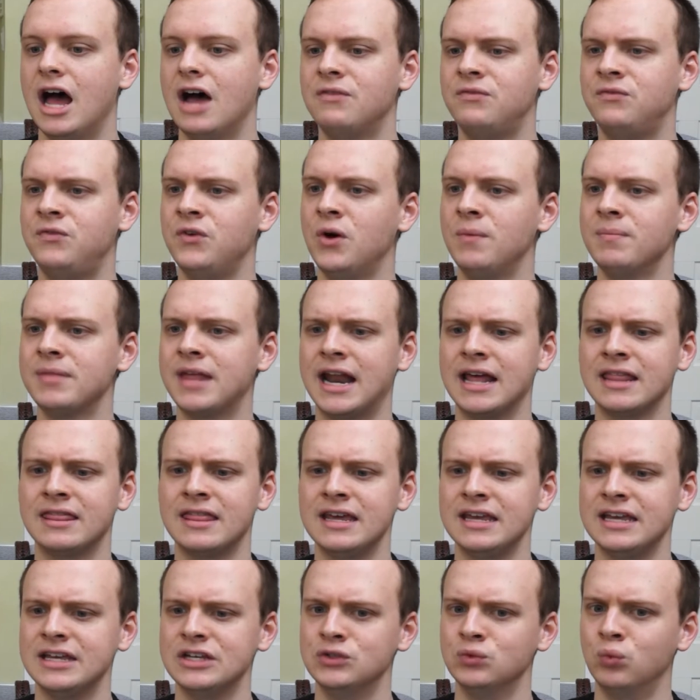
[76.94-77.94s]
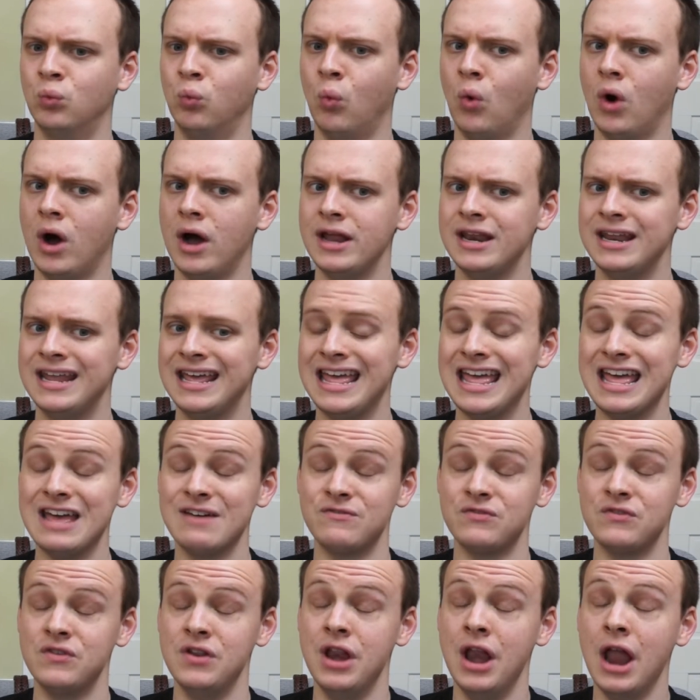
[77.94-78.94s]
a film that I think is one,
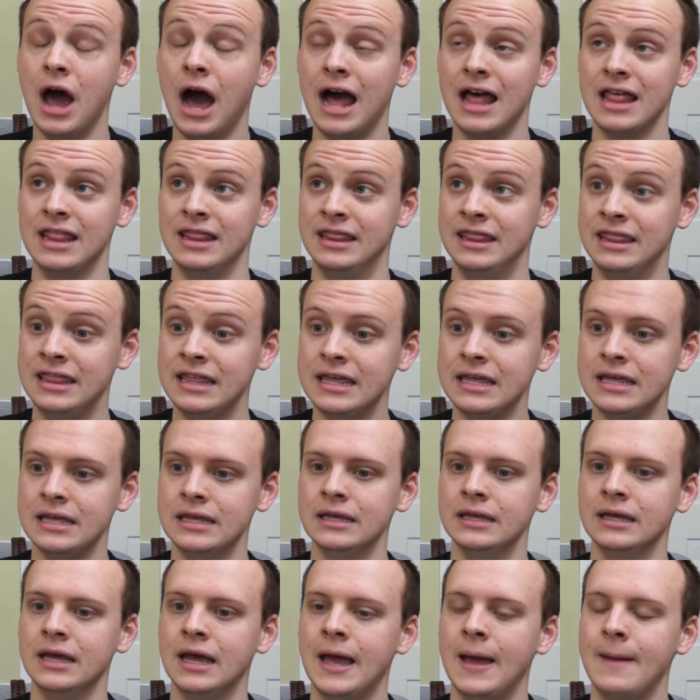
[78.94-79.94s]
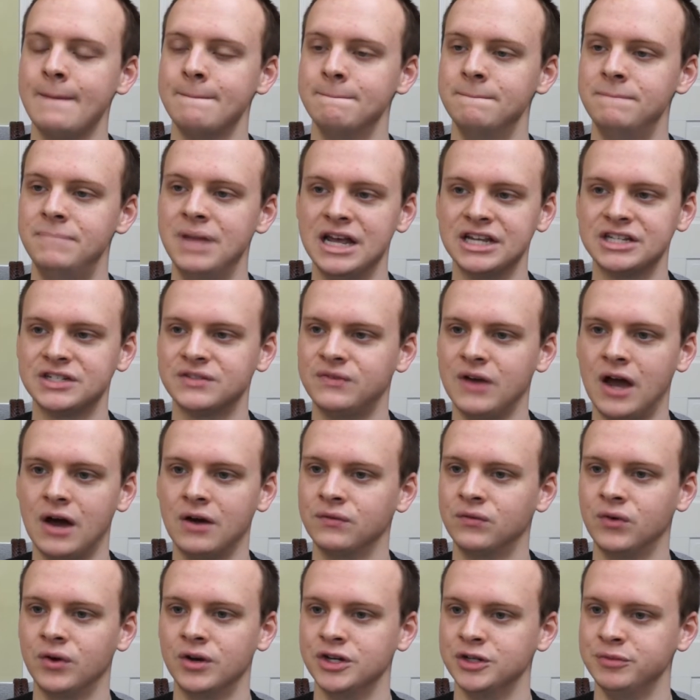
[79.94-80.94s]
if not the, best
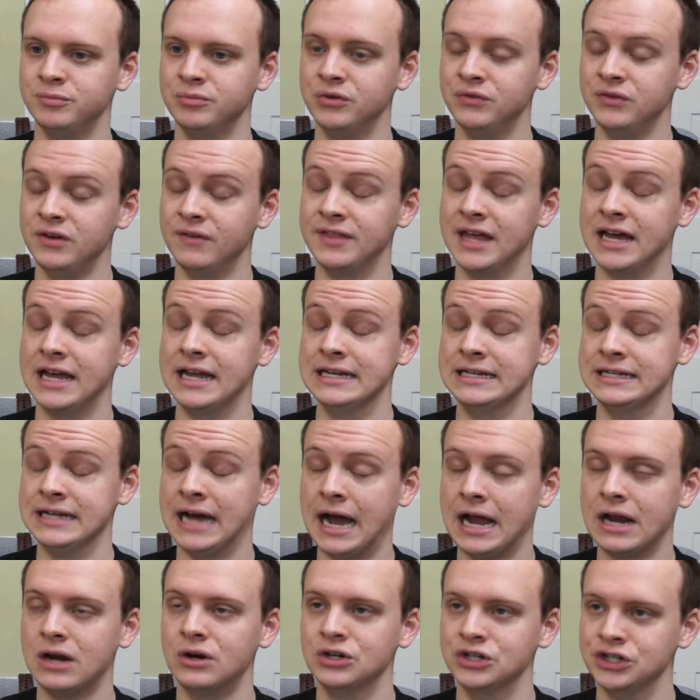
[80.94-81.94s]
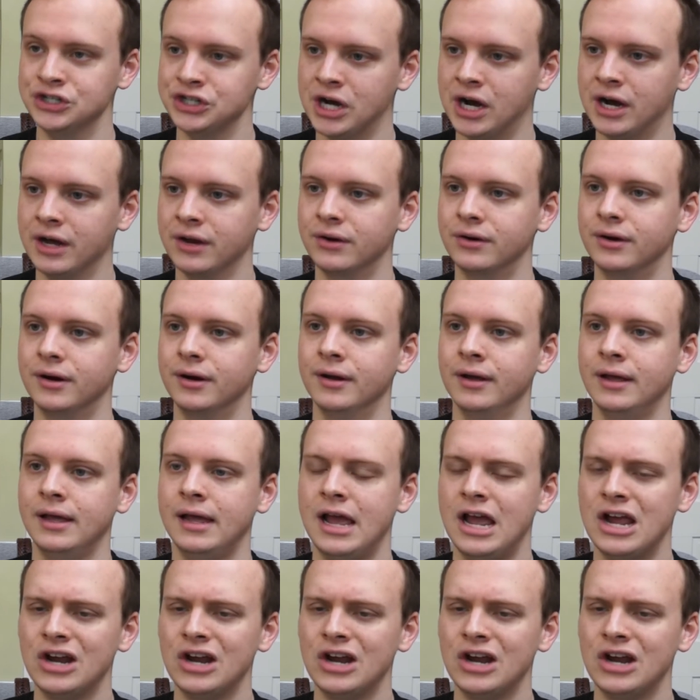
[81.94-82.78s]
found footage movie of that entire genre.